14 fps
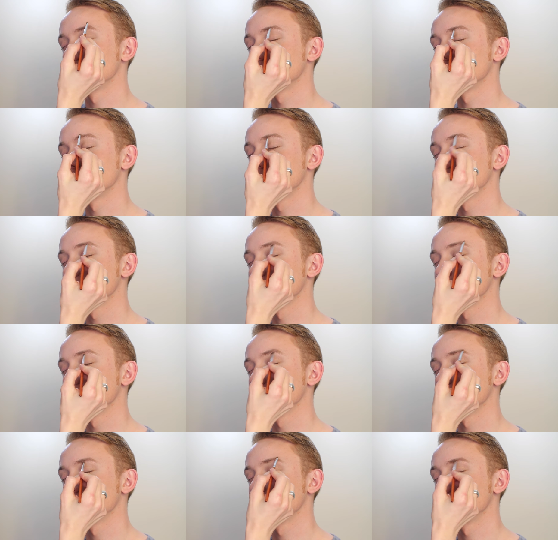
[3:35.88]

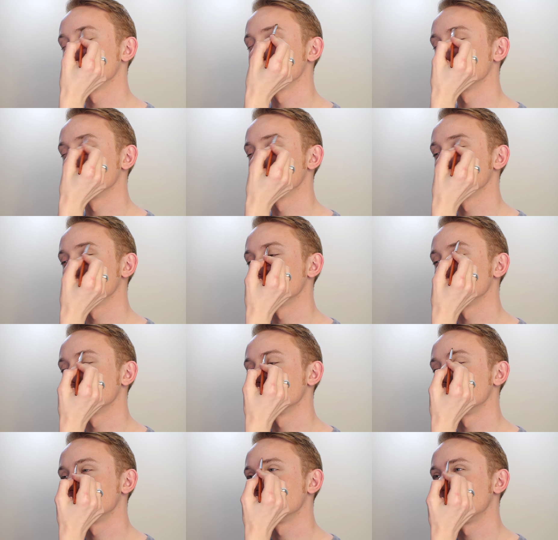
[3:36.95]

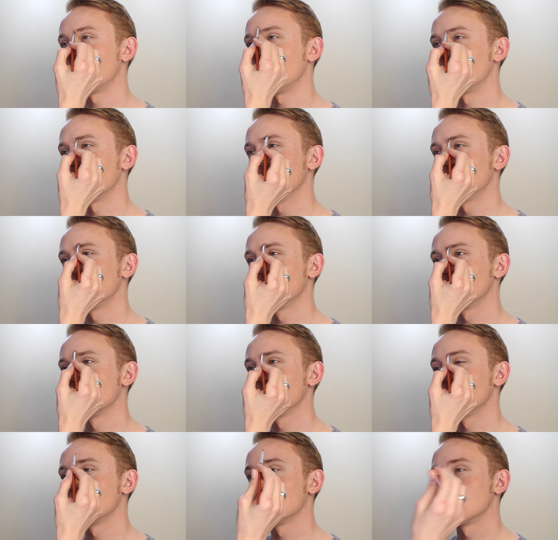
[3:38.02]

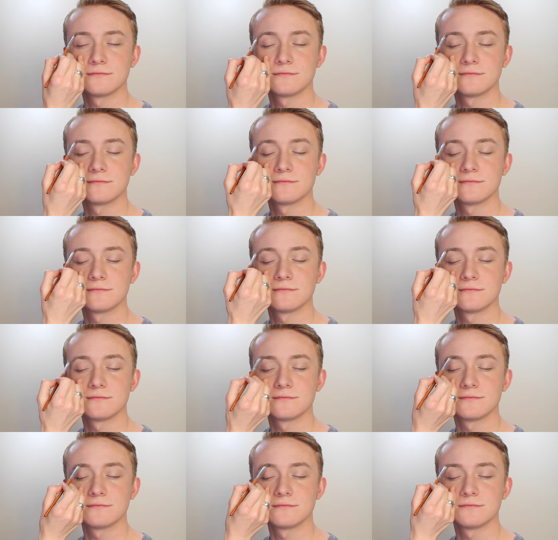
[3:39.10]

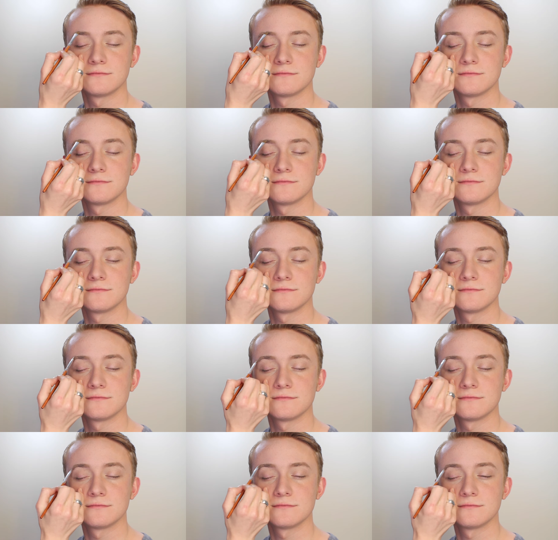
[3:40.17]

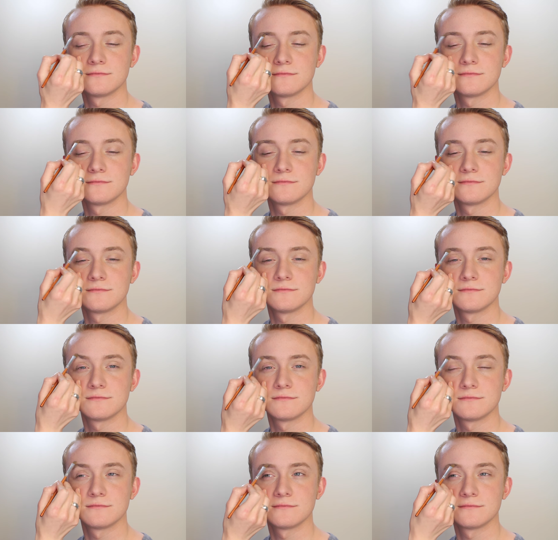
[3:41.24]

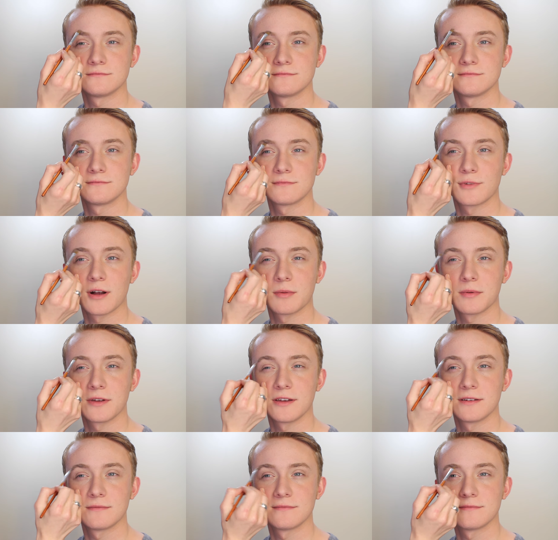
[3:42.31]

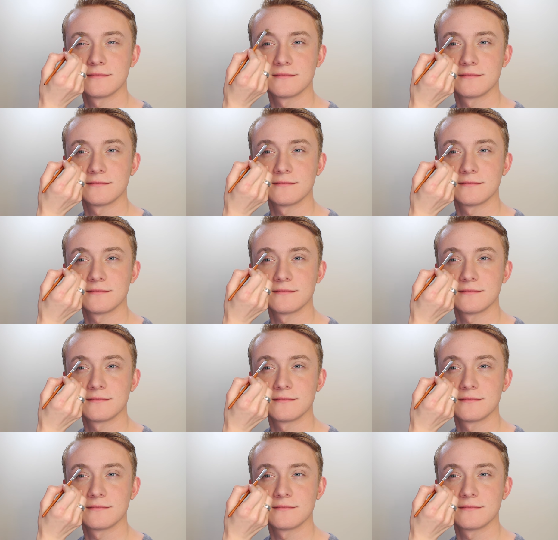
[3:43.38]
(silence)